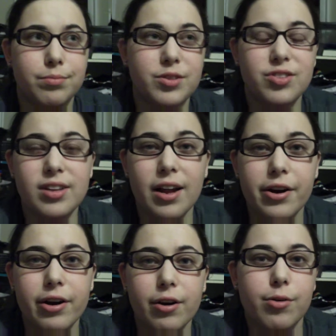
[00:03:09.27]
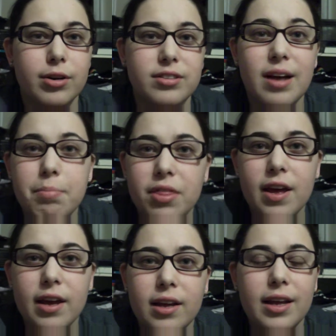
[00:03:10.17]
stutter or
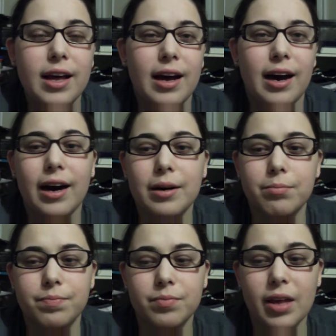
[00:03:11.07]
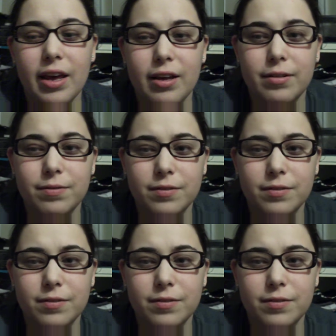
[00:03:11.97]
something. Um, if